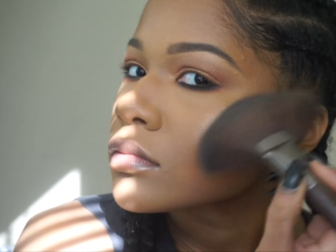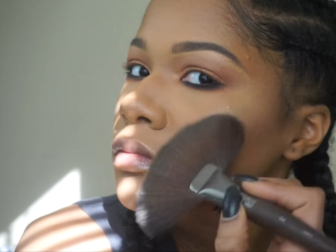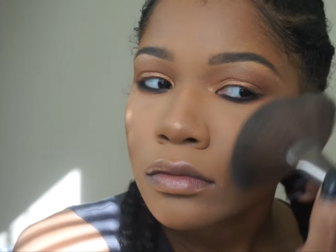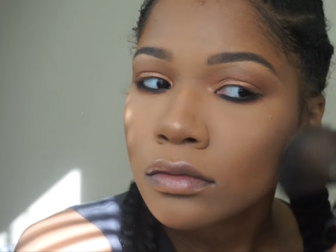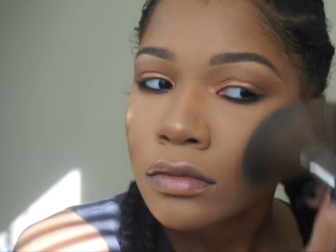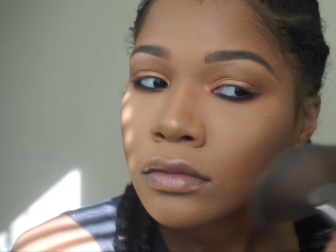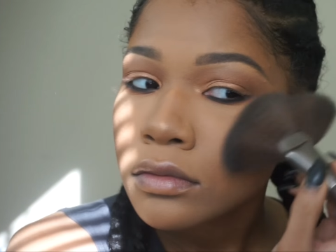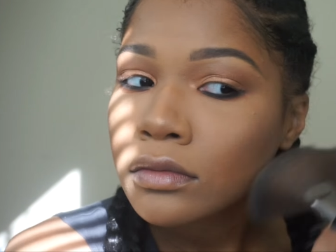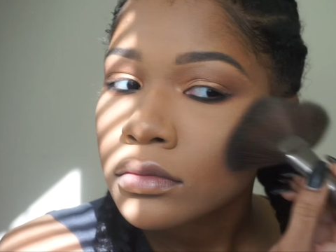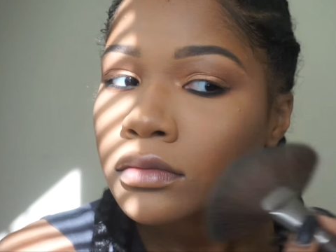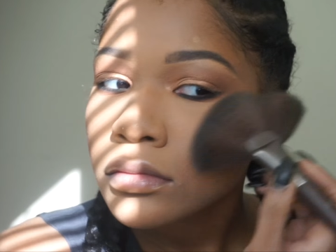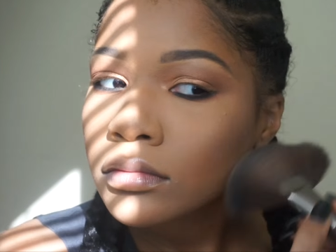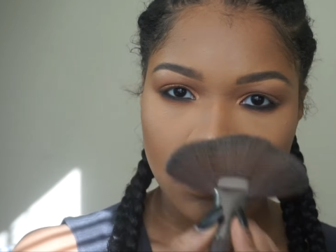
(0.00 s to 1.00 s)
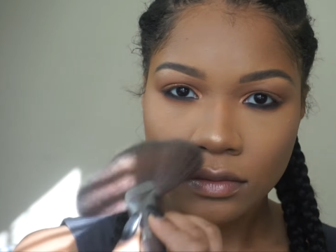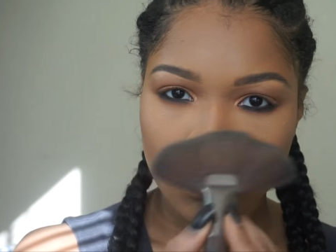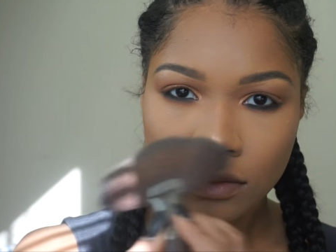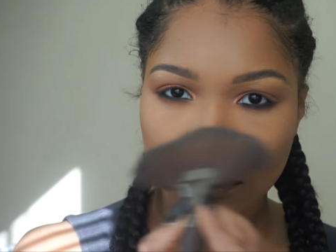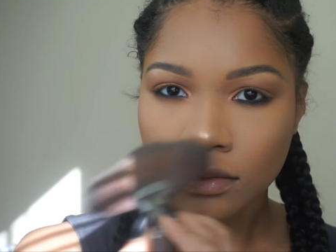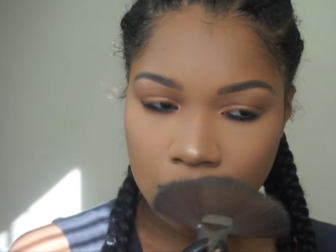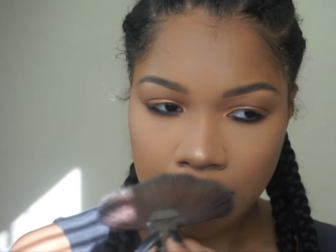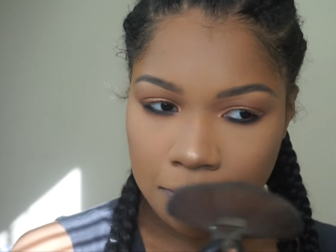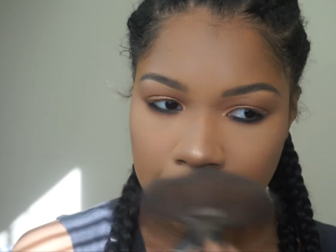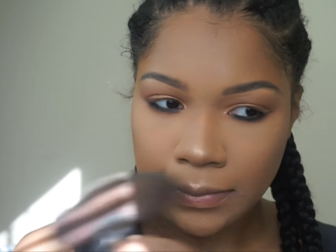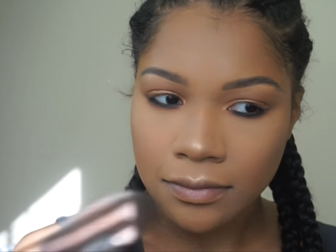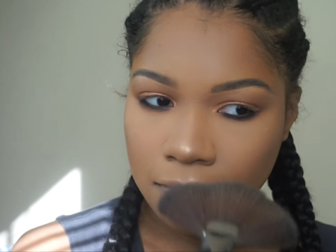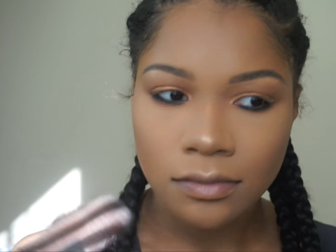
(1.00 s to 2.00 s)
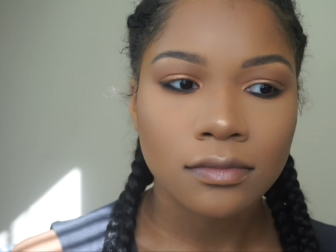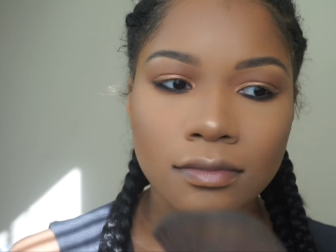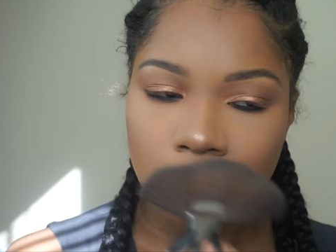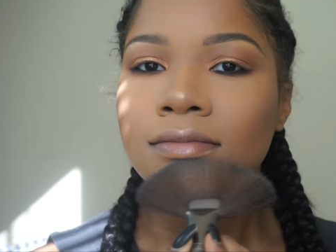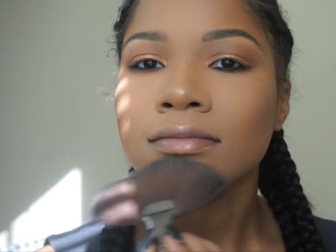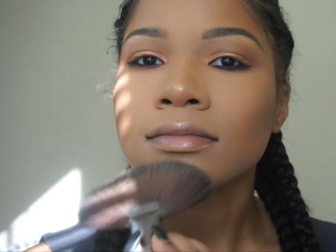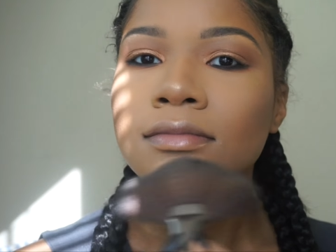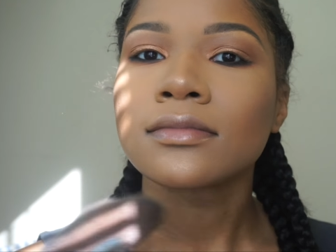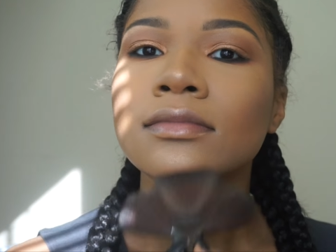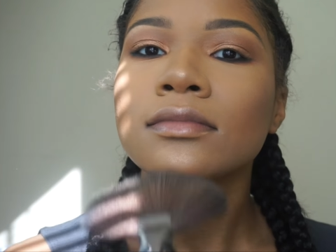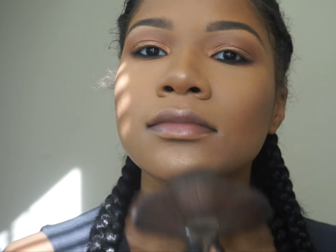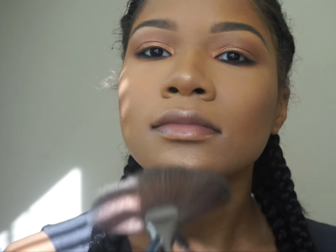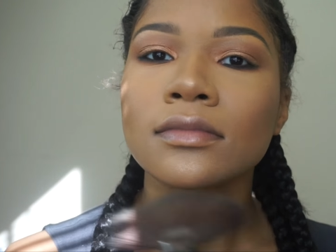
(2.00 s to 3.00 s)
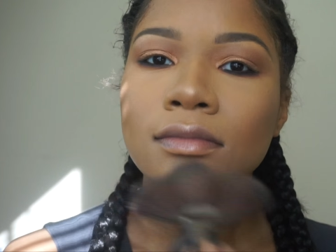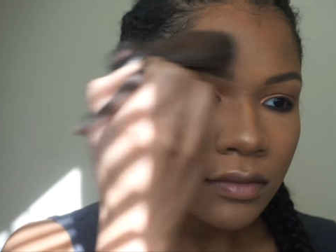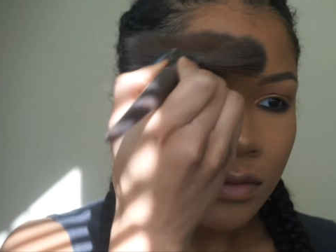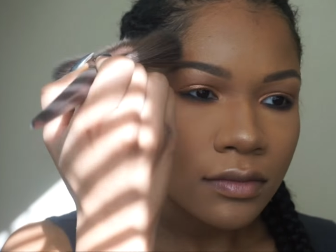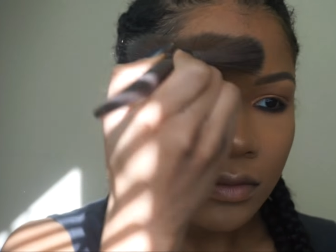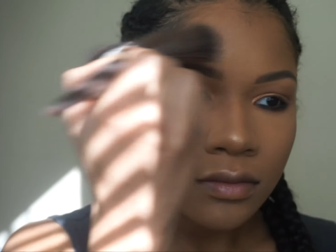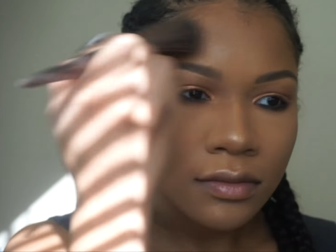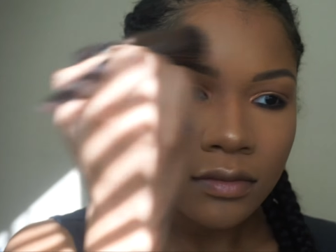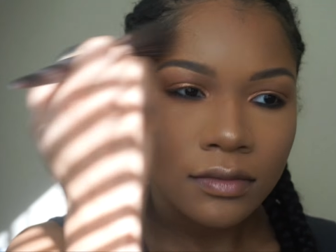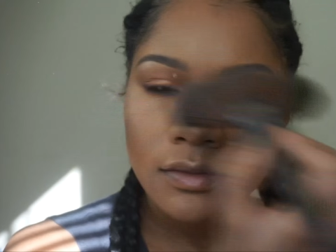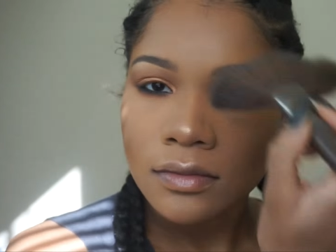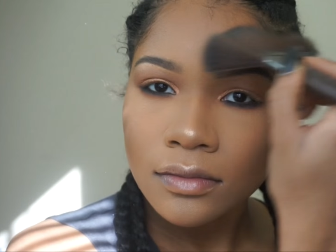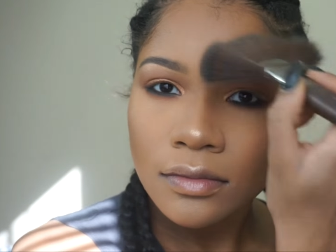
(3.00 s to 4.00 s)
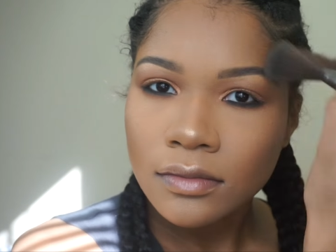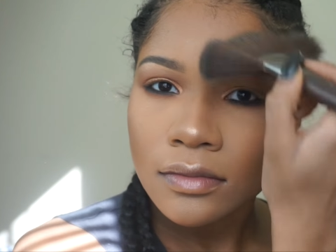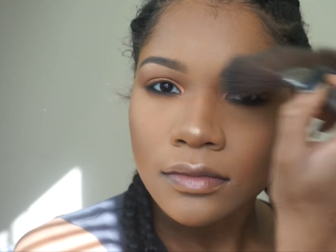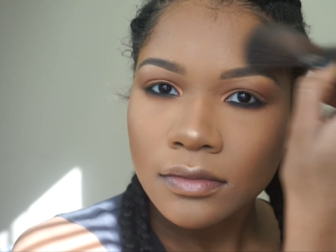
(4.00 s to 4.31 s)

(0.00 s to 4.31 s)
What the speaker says: once again. I like to use 2 highlights to give a really nice highlighted effect.